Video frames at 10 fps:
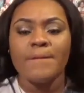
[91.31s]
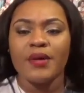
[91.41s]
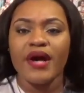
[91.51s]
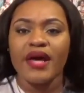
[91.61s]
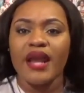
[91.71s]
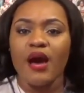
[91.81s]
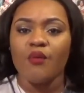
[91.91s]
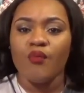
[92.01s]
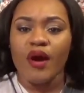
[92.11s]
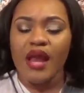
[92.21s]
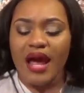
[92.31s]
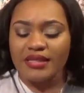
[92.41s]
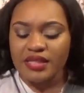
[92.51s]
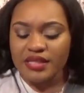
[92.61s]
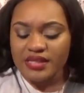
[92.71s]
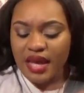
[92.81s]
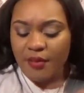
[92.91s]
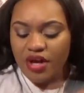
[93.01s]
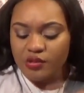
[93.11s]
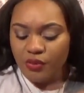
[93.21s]
But what I did say
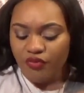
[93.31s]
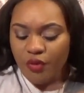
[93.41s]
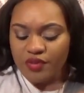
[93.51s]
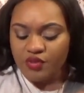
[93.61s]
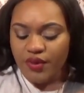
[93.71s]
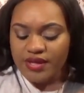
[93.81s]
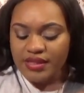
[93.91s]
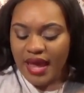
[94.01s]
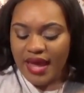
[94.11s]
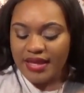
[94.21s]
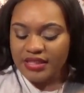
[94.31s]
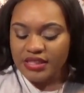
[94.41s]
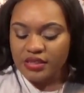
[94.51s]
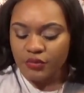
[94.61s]
about his performance was that his,